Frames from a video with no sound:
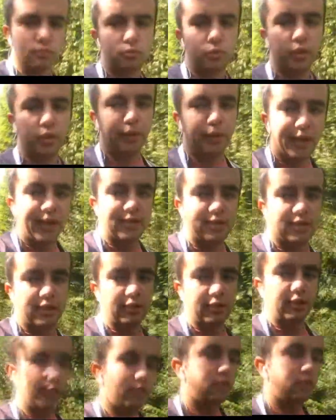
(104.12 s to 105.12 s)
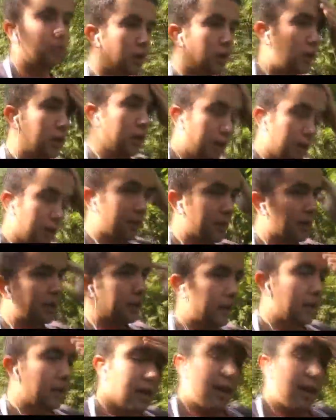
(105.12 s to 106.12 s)
When I'm editing this, I'll be
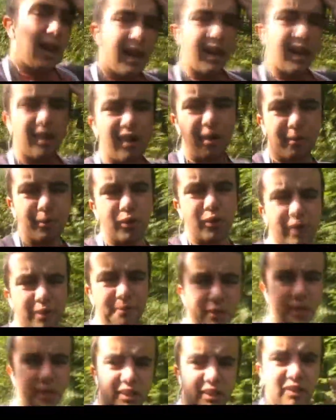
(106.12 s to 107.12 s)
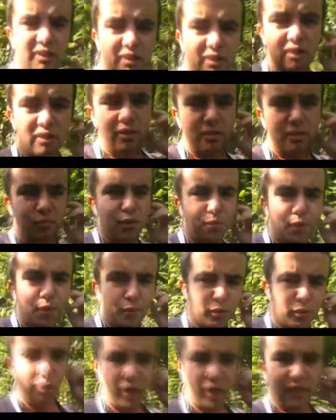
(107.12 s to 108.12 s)
like, hey, I can't put that bit in, but I
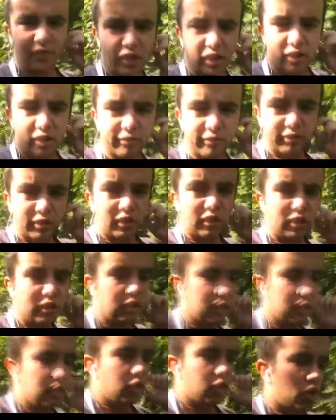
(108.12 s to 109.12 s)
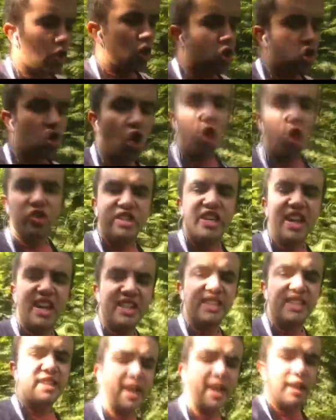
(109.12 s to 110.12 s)
probably won't have enough content